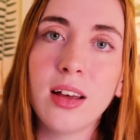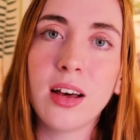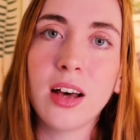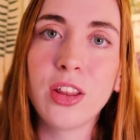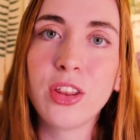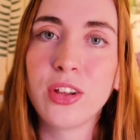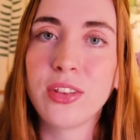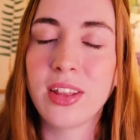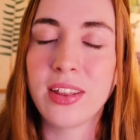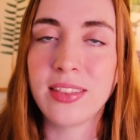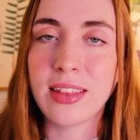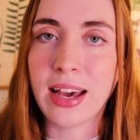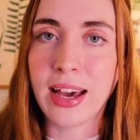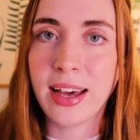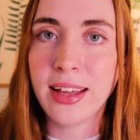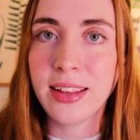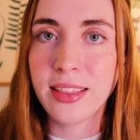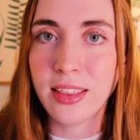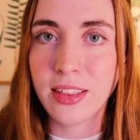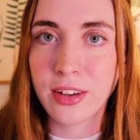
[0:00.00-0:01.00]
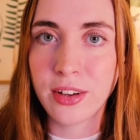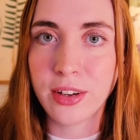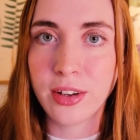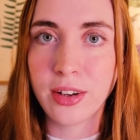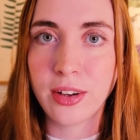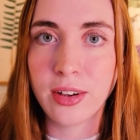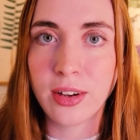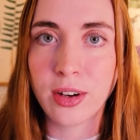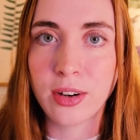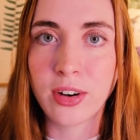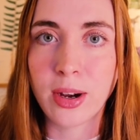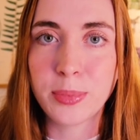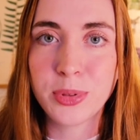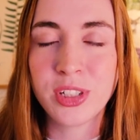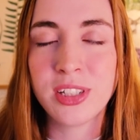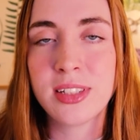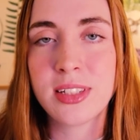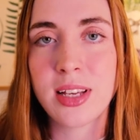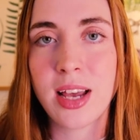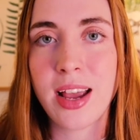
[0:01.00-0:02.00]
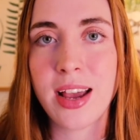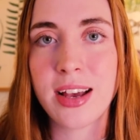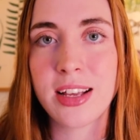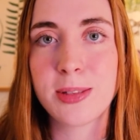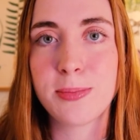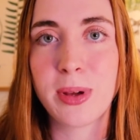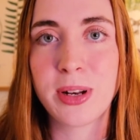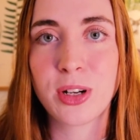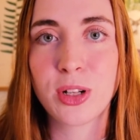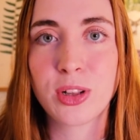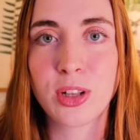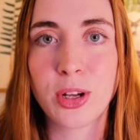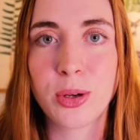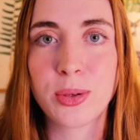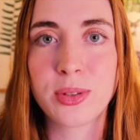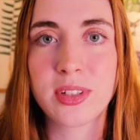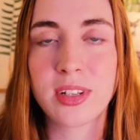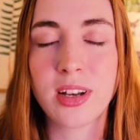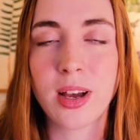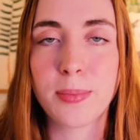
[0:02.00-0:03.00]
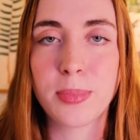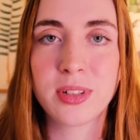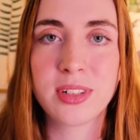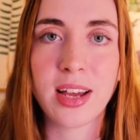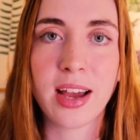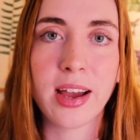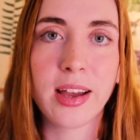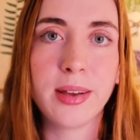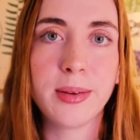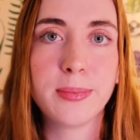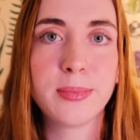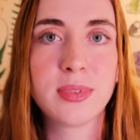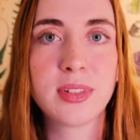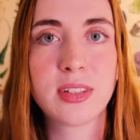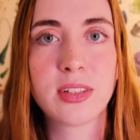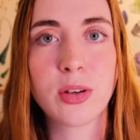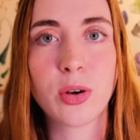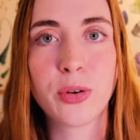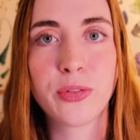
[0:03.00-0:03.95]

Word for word: Other than that, the eruption site has been closed a couple times